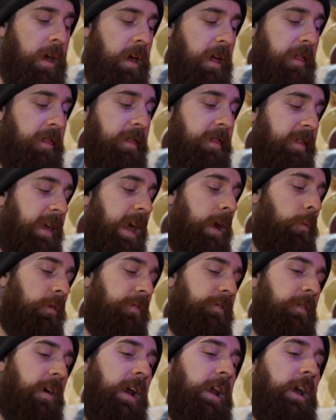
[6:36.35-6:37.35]
and they were
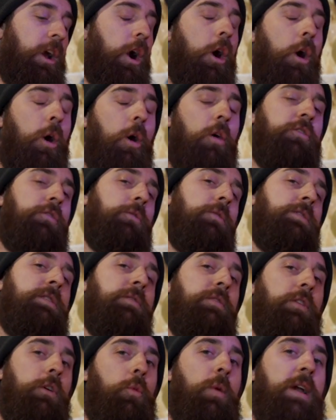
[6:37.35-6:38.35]
finding all sorts of
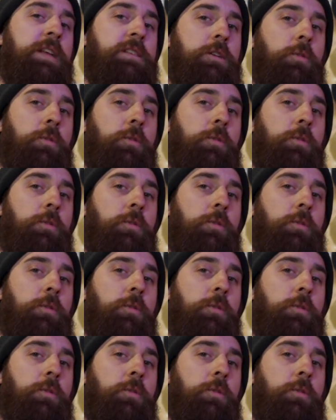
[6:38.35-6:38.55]
new ways